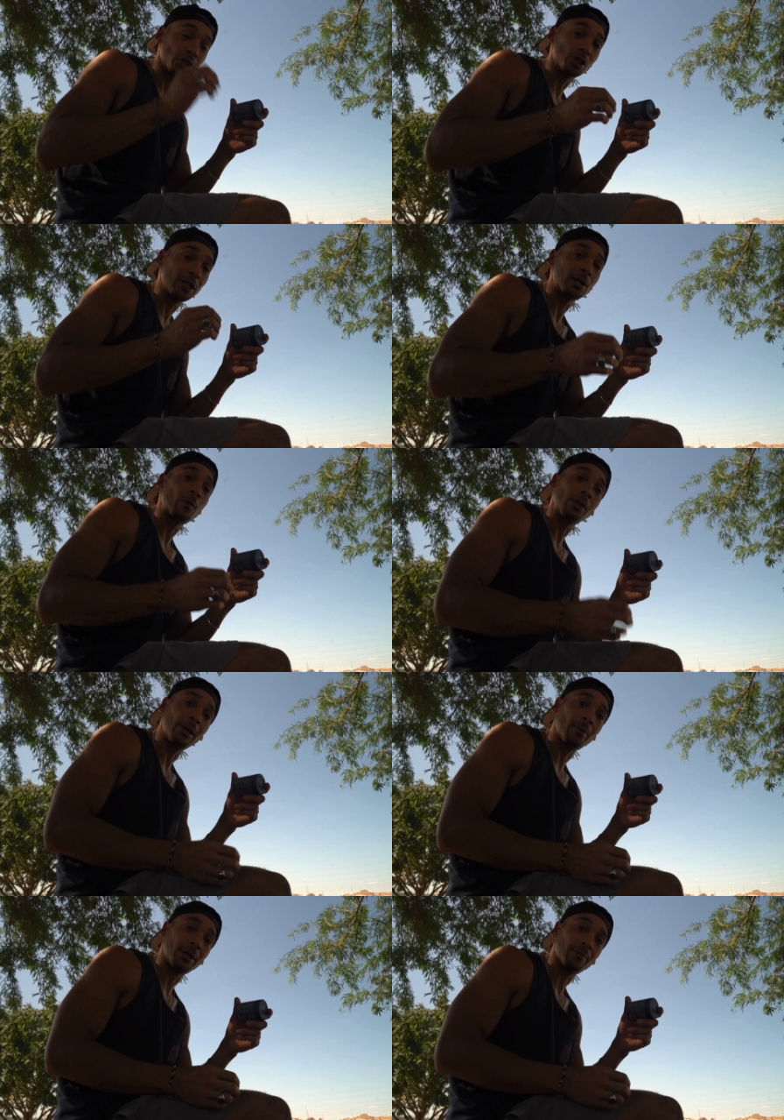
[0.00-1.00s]
good
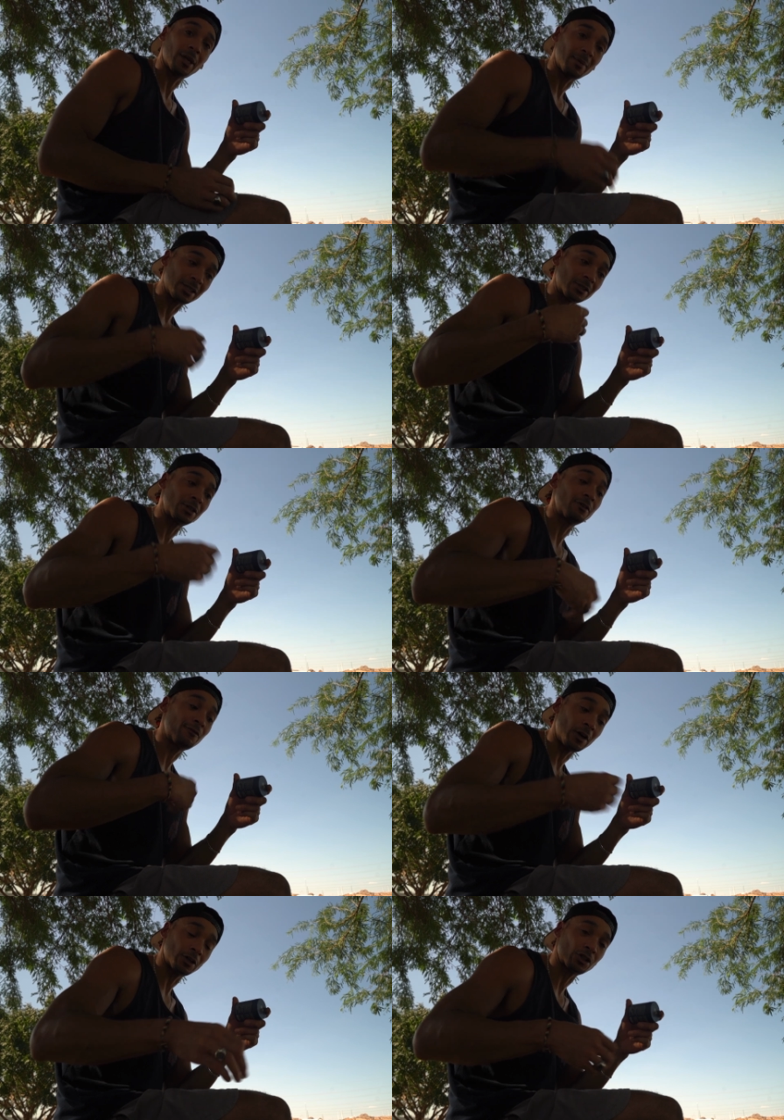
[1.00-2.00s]
equilibrium. That means good
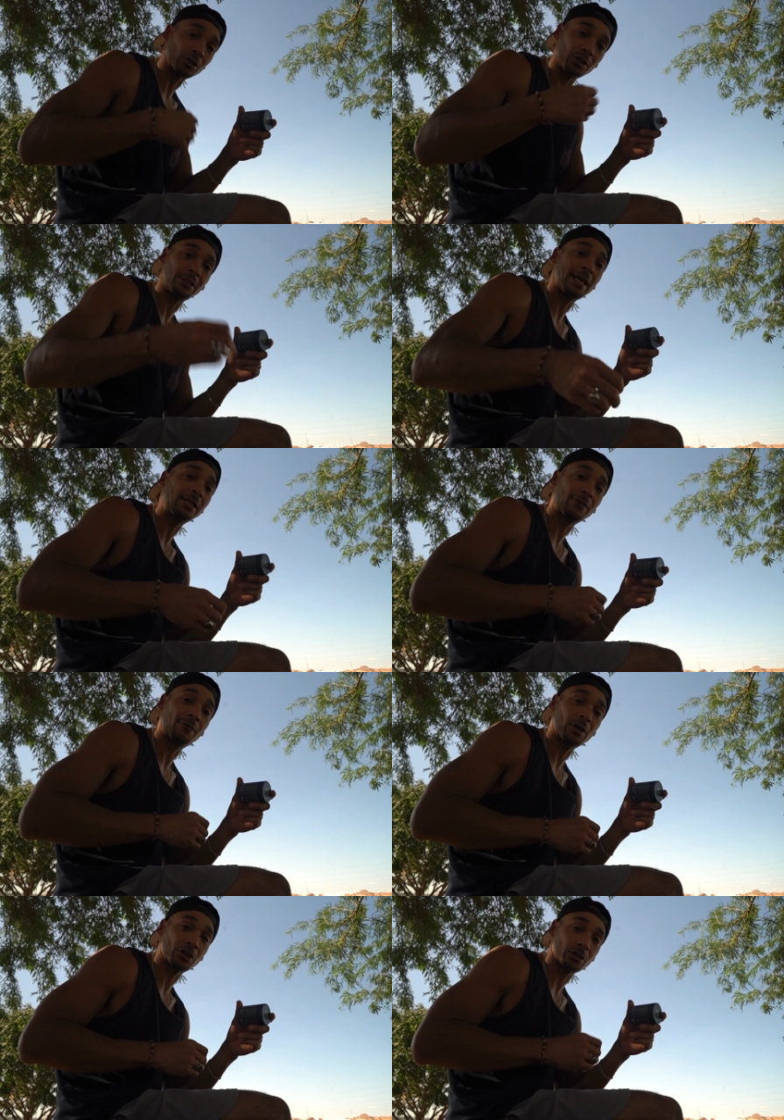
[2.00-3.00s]
function, good daily
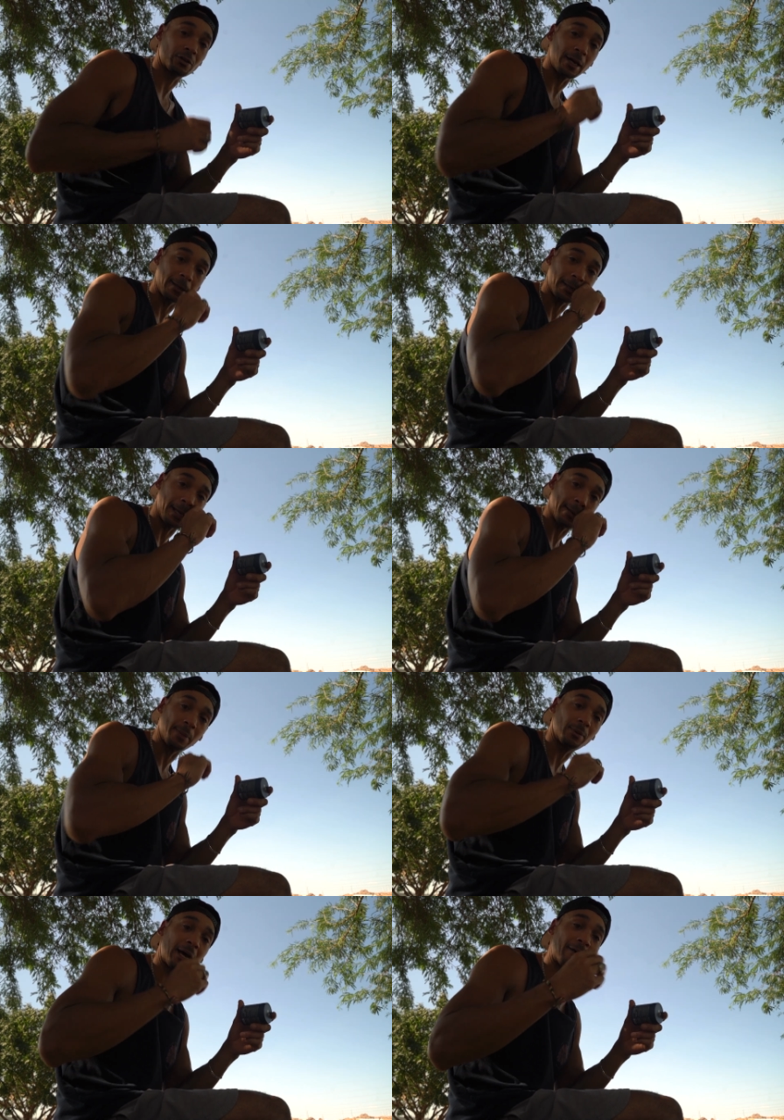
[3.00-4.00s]
function, all right? A lot of
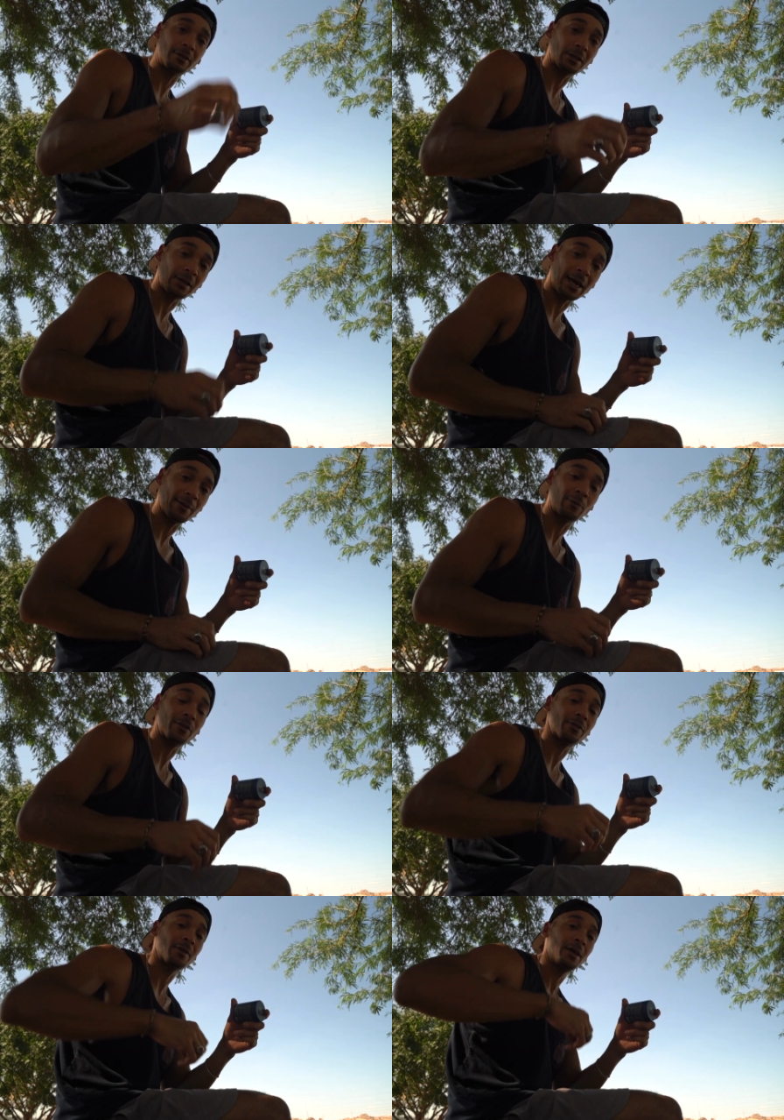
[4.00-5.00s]
people have declined
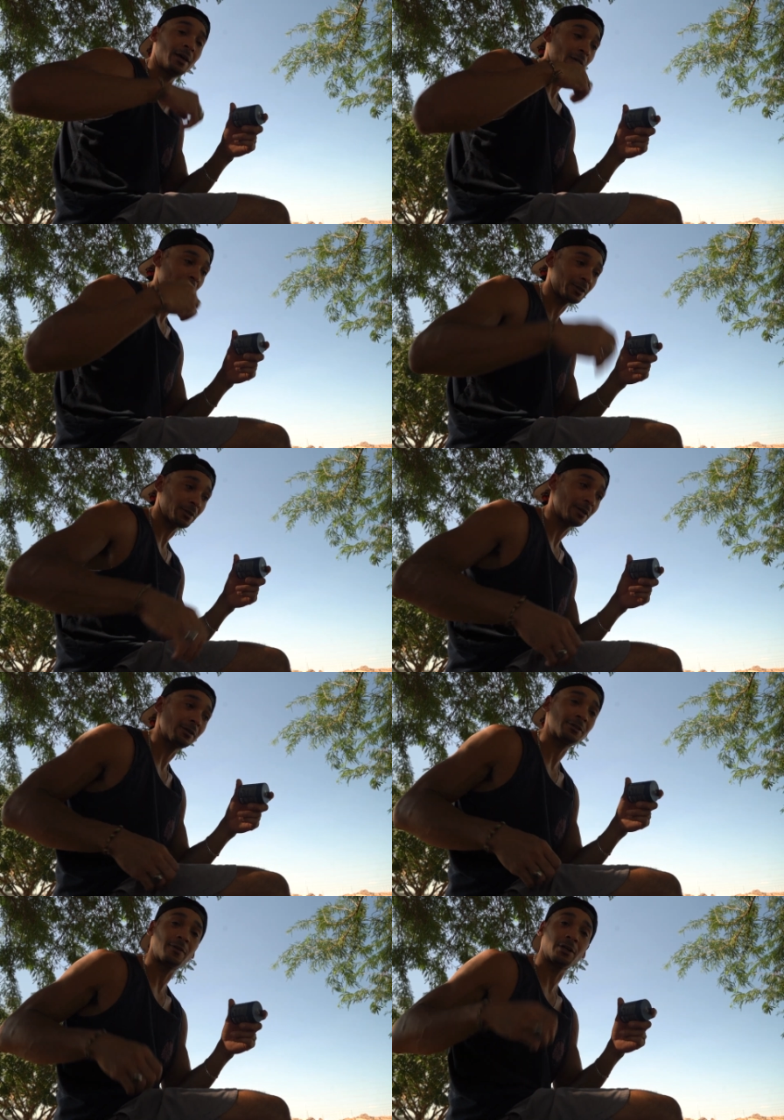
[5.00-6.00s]
with erectile
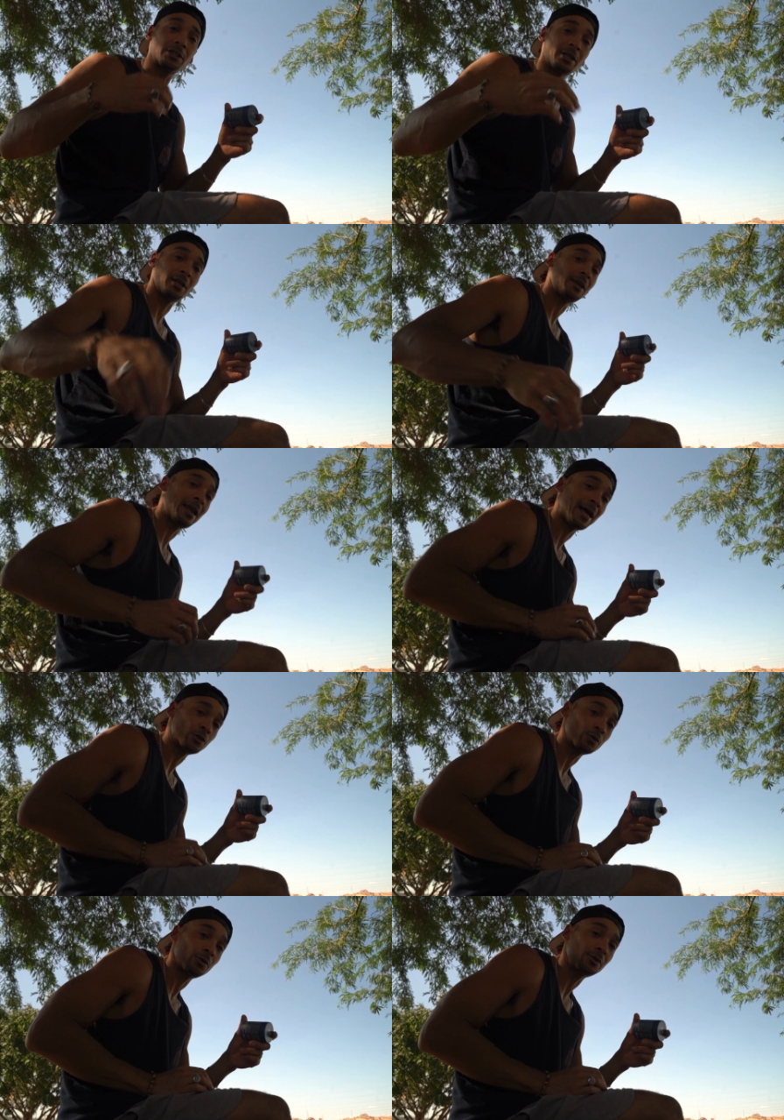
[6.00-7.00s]
dysfunction and then
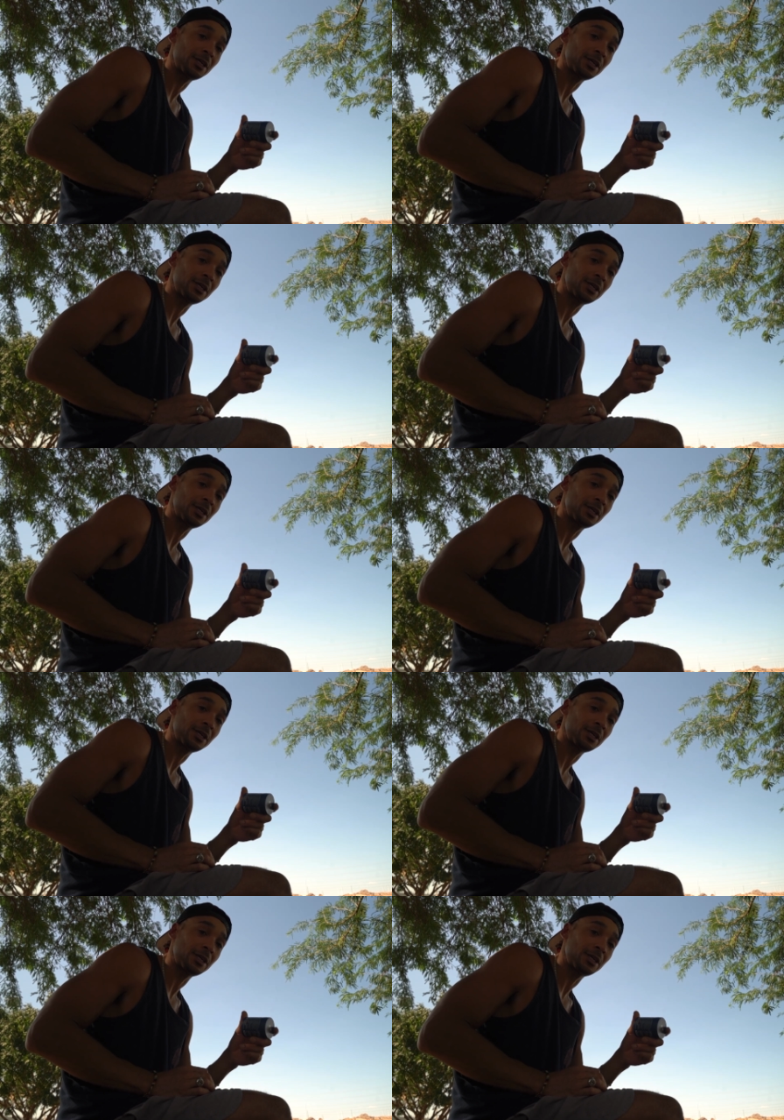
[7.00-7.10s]
natural